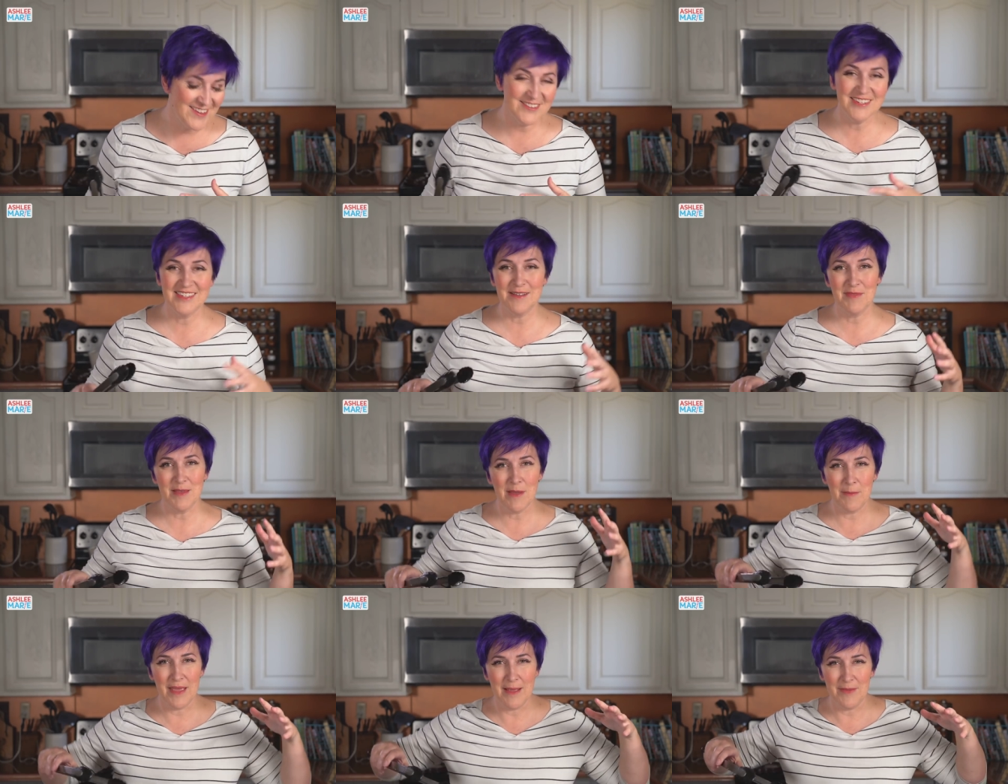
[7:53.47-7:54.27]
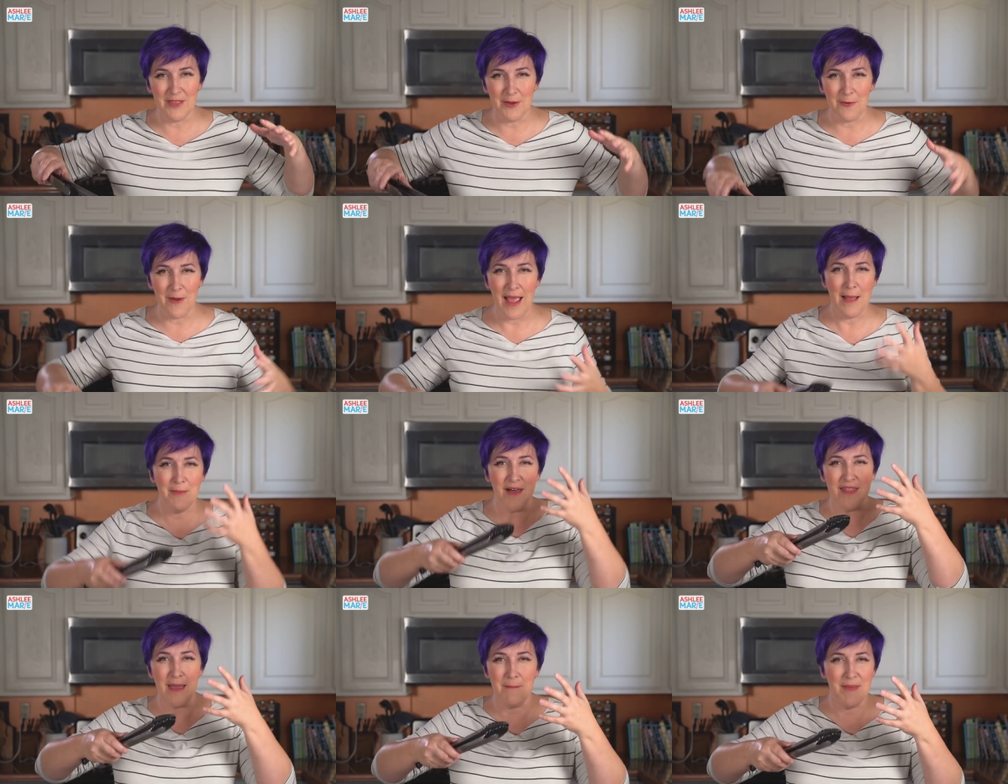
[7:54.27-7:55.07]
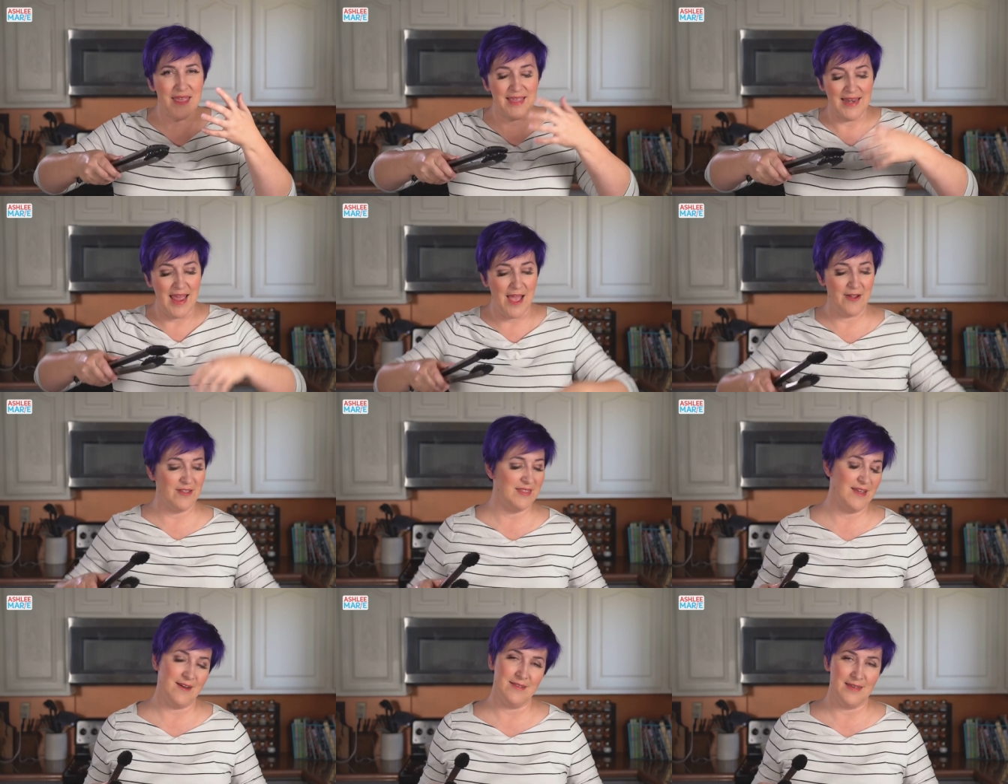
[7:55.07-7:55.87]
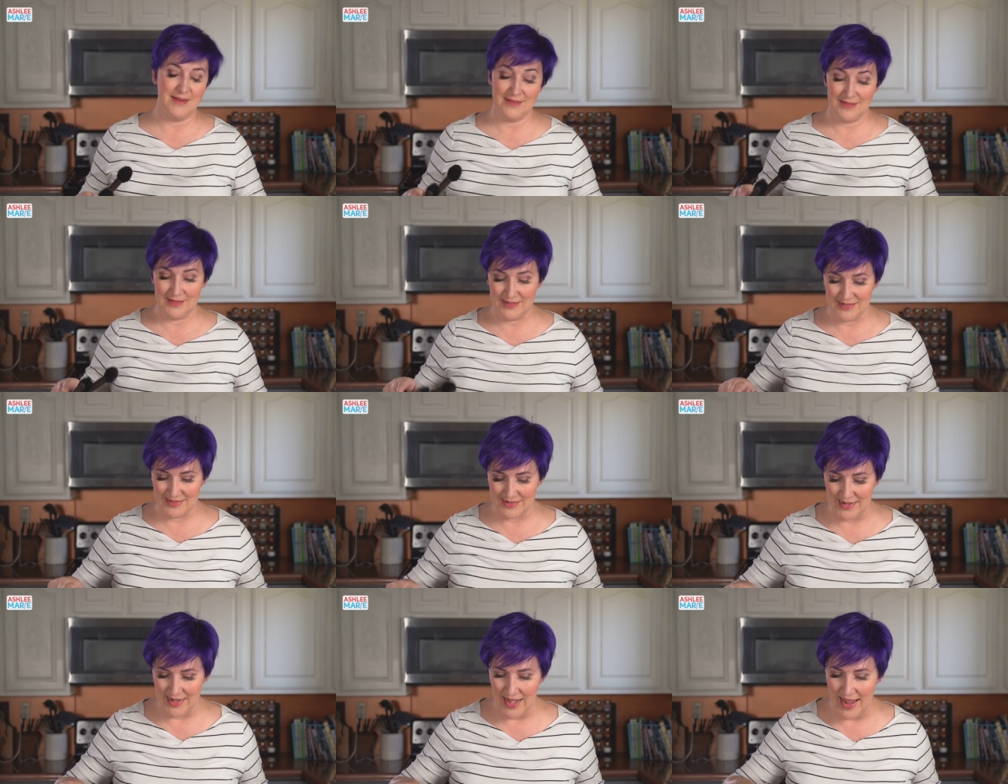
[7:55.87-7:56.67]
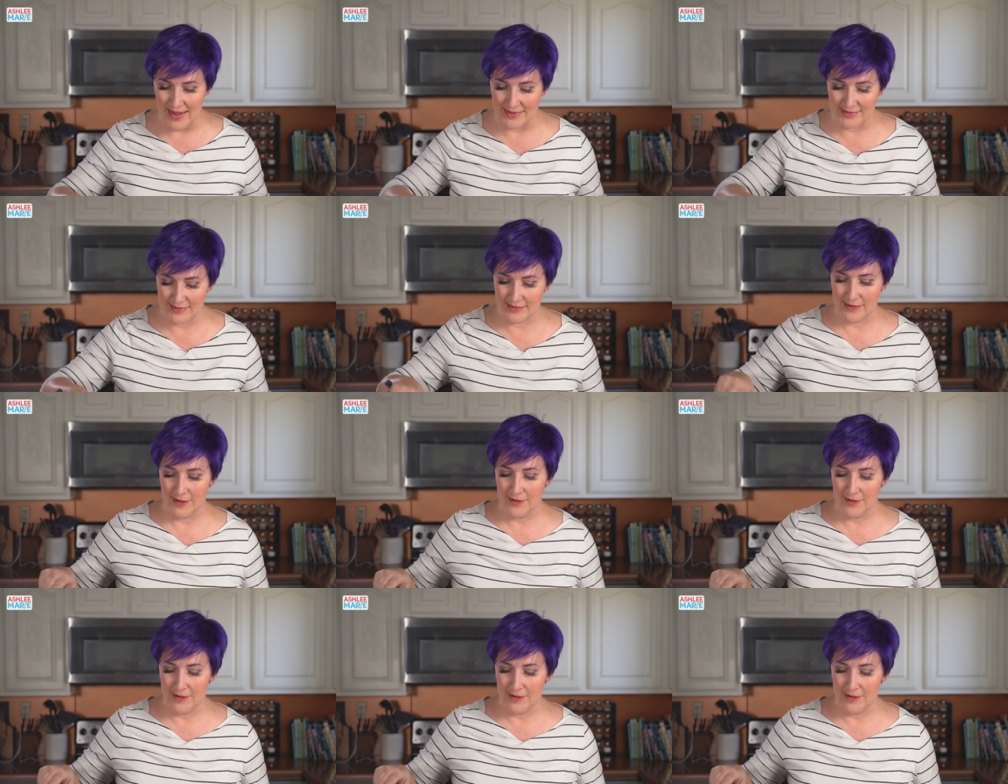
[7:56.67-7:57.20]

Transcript: There's just something about being able to grab all that bacon out of there that's just nice.